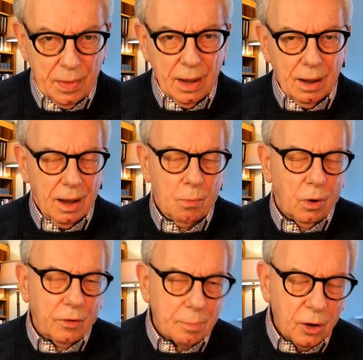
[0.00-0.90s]
One of
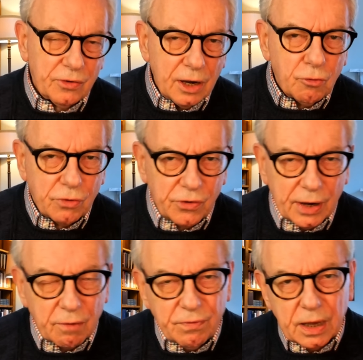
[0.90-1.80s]
the most interesting
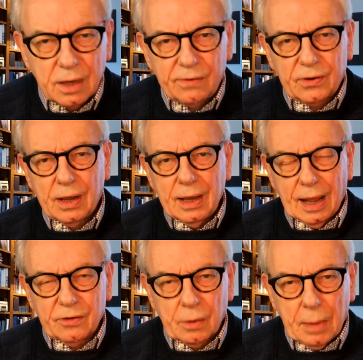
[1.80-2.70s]
figures
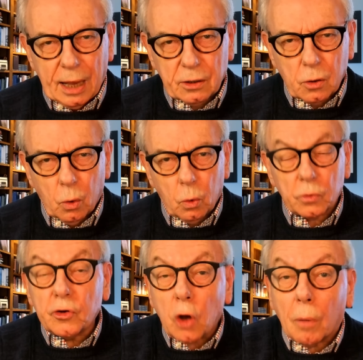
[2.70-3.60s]
is a man called
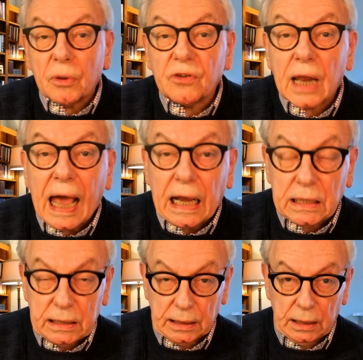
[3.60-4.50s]
Thomas
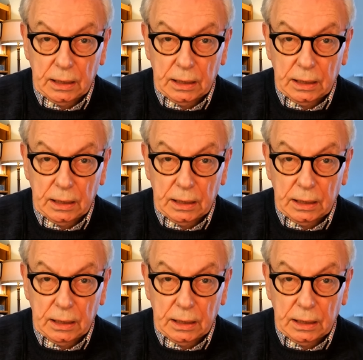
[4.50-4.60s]
Langton,